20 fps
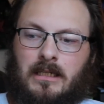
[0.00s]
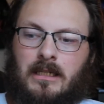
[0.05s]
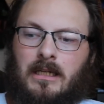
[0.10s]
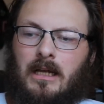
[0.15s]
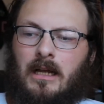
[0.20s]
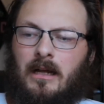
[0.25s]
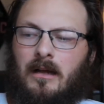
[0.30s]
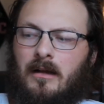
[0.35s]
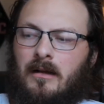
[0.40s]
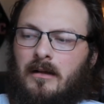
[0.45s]

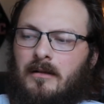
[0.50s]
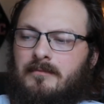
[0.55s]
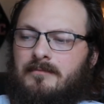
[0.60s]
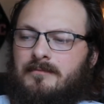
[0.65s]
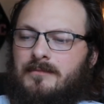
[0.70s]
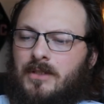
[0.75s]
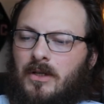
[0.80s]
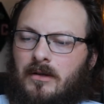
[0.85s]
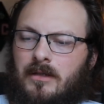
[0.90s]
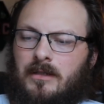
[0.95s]
um,
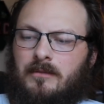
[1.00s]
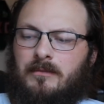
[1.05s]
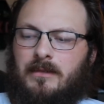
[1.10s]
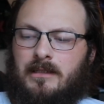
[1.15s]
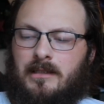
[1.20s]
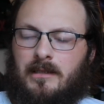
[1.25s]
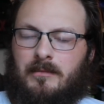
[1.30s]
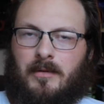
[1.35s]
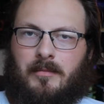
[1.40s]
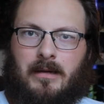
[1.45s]
talking with
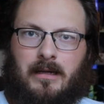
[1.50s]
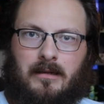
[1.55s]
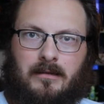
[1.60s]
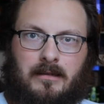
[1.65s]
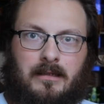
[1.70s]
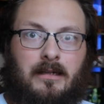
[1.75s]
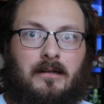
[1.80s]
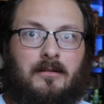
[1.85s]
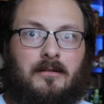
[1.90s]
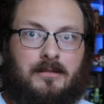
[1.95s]
them about
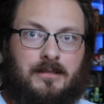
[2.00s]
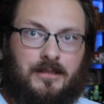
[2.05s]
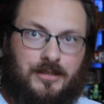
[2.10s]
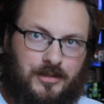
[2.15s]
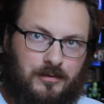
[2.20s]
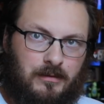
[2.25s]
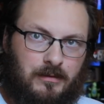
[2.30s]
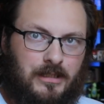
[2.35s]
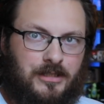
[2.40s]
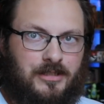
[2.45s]
their
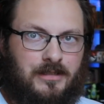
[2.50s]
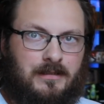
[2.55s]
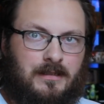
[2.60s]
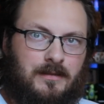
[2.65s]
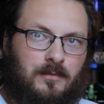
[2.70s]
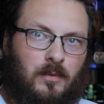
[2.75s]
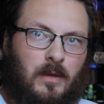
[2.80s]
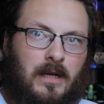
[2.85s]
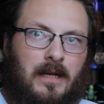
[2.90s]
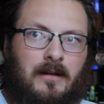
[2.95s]
situations as
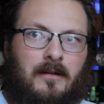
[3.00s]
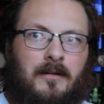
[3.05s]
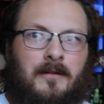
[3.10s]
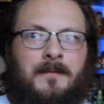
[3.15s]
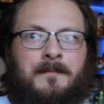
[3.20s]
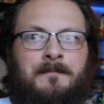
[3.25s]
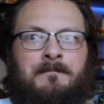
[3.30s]
well.